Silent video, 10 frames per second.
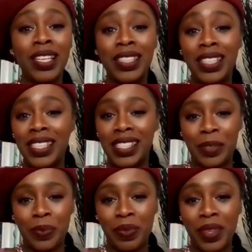
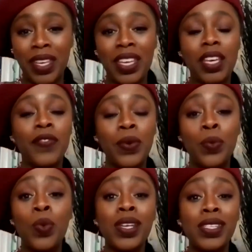Listen, if it
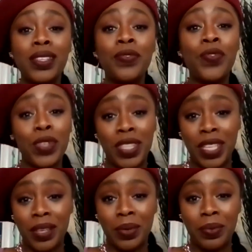wasn't for
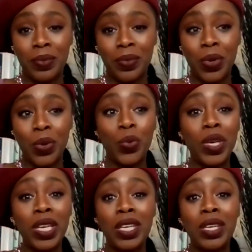them,
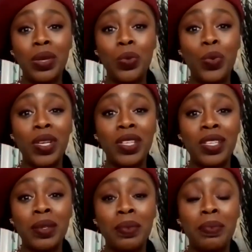we
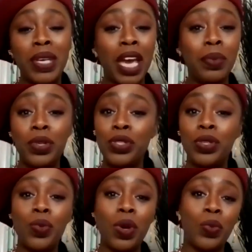wouldn't be able to
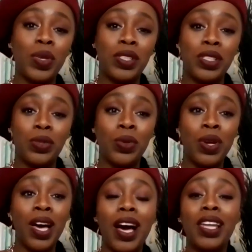do what we do.
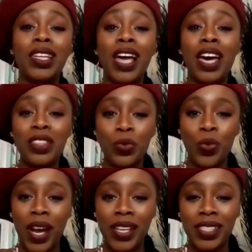A lot of the
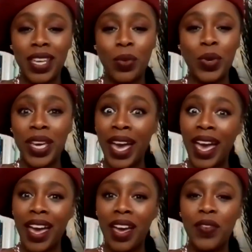rights that we
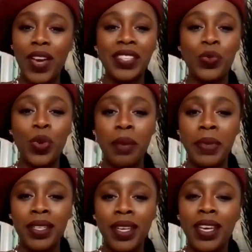have as
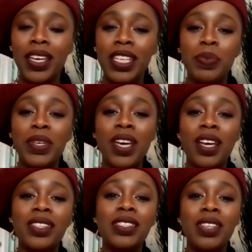women is
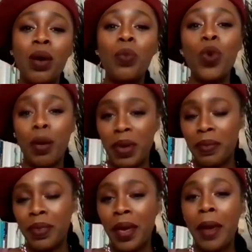because some
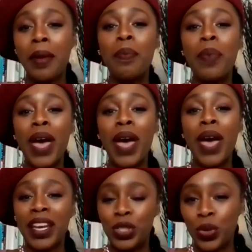woman
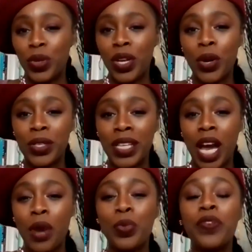back during her
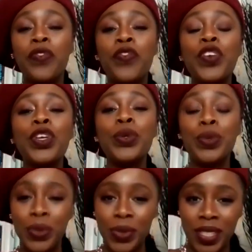time
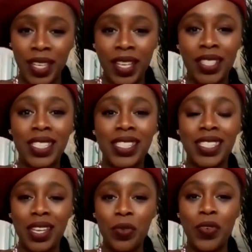refused to
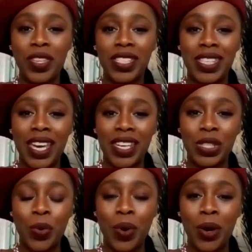settle for the status
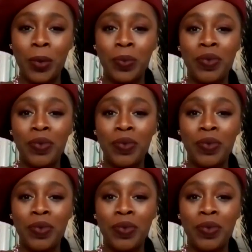quo.